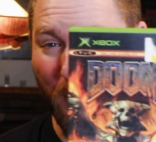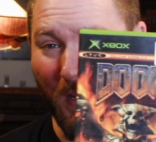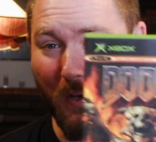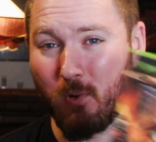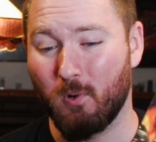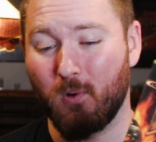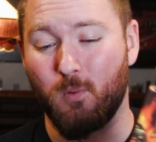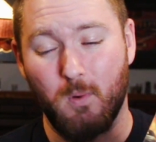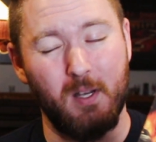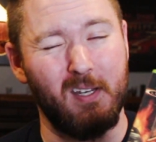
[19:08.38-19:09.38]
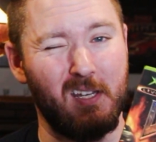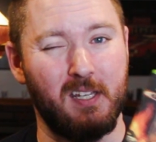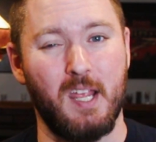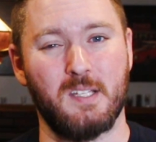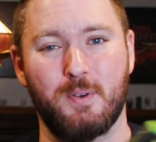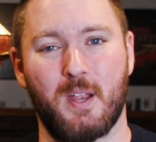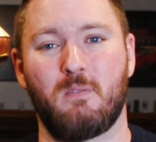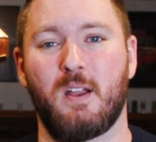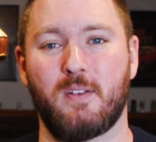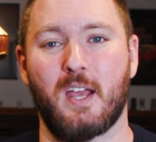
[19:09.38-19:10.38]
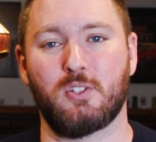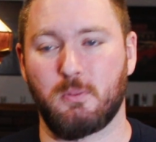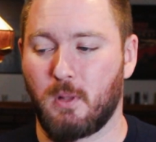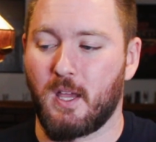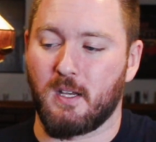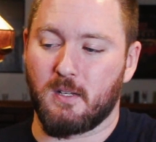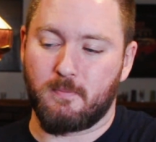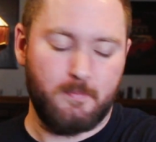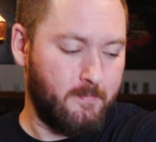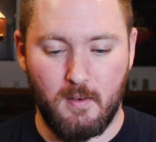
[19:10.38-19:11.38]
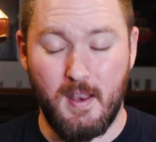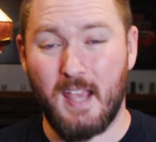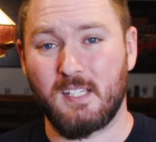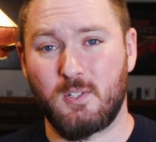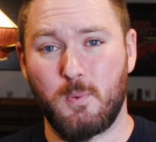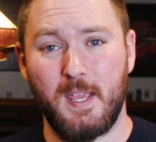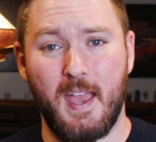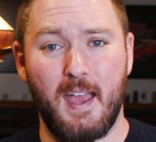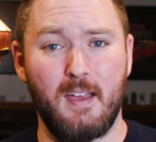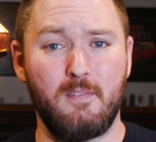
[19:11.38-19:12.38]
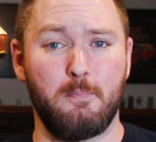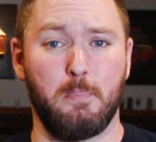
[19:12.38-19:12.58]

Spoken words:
pretty cool. One of these days I'll get around to actually playing it. Next we have